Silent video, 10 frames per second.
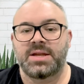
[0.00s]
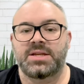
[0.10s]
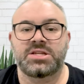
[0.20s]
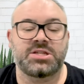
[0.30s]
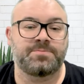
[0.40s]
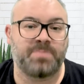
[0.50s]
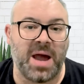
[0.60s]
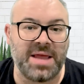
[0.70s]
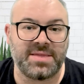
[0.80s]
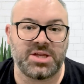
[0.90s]

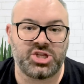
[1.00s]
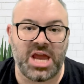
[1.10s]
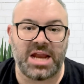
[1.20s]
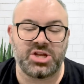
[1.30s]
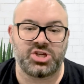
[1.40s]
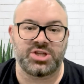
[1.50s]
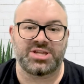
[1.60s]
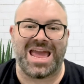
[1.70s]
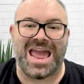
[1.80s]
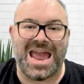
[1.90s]
Despite the
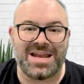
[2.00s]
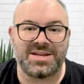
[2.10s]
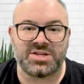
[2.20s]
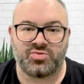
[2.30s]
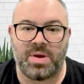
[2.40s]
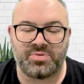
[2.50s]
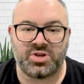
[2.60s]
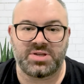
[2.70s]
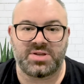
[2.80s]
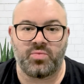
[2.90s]
challenges and
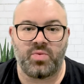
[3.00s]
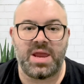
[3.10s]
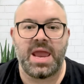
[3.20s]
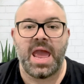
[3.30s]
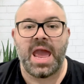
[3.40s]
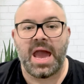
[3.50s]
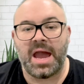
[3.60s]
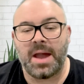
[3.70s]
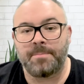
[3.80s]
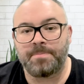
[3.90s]
disruptions that we
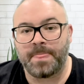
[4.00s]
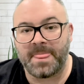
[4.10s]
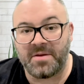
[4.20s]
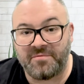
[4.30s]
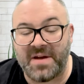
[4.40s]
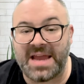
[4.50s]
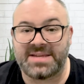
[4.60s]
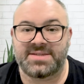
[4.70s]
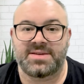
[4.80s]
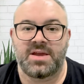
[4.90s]
uh,
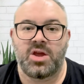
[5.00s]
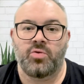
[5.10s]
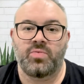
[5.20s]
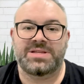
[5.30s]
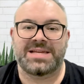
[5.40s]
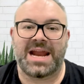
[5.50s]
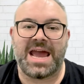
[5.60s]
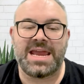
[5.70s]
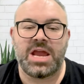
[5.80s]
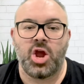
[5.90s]
face, with
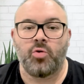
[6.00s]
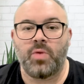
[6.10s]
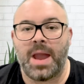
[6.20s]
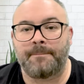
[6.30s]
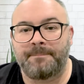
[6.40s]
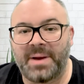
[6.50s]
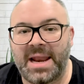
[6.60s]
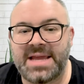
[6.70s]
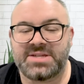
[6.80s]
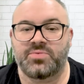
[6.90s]
today, we are
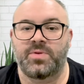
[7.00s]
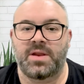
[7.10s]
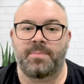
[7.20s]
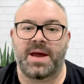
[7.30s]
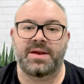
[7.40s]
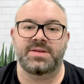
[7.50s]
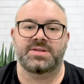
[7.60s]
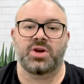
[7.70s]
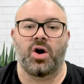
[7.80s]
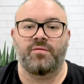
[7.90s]
blessed with an
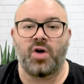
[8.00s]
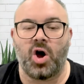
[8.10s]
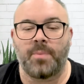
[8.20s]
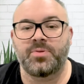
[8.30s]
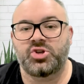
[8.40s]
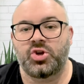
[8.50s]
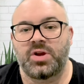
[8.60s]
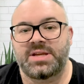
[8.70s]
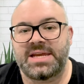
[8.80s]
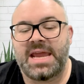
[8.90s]
abundance of
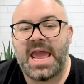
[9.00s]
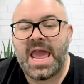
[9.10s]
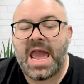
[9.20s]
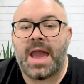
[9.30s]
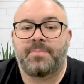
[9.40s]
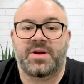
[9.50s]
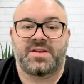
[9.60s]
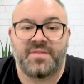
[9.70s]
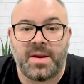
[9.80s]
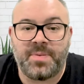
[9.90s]
opportunity. And by
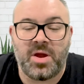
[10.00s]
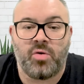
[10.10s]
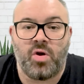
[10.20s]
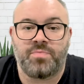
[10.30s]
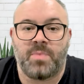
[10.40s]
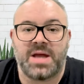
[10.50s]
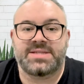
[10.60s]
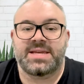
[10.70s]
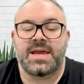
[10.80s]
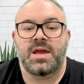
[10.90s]
developing a growth
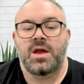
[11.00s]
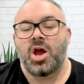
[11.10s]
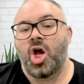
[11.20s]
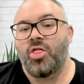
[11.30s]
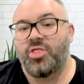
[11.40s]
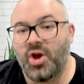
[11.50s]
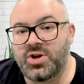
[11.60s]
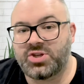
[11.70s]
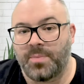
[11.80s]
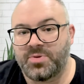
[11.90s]
mindset,
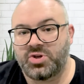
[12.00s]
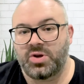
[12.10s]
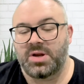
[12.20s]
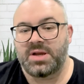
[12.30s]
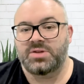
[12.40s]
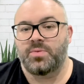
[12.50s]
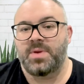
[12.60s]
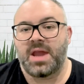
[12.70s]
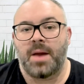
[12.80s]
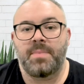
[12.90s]
those opportunities will
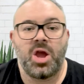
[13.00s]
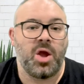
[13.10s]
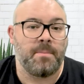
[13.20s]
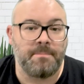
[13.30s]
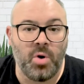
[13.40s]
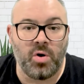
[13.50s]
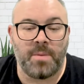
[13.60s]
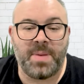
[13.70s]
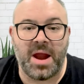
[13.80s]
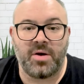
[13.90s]
become more
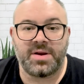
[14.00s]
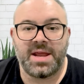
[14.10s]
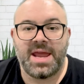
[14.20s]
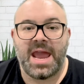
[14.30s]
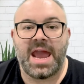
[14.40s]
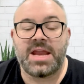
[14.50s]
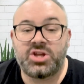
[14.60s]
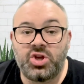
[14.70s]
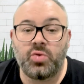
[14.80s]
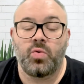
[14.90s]
apparent
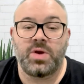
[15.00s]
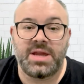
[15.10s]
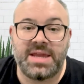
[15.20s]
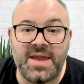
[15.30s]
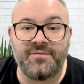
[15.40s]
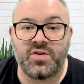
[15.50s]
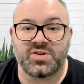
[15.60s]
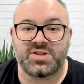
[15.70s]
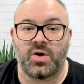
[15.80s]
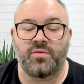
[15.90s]
and you will give
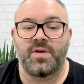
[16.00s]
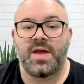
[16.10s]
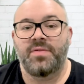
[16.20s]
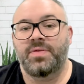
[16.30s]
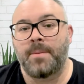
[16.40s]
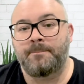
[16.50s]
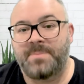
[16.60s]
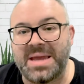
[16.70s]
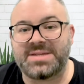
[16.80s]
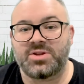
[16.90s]
yourself the
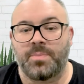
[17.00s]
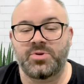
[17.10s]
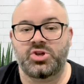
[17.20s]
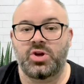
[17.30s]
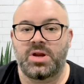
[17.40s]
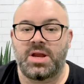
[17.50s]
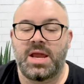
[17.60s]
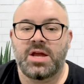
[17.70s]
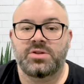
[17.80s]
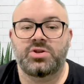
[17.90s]
best
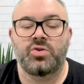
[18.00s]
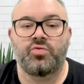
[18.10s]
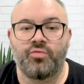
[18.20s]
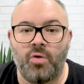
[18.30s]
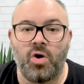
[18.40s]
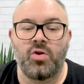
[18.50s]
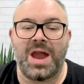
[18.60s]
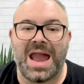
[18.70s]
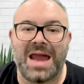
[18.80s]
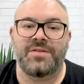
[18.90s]
opportunity to grow
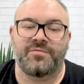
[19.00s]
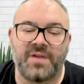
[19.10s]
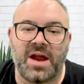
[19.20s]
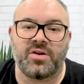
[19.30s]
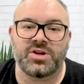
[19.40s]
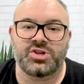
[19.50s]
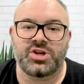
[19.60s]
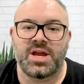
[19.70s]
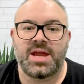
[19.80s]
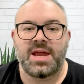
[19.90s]
and flourish.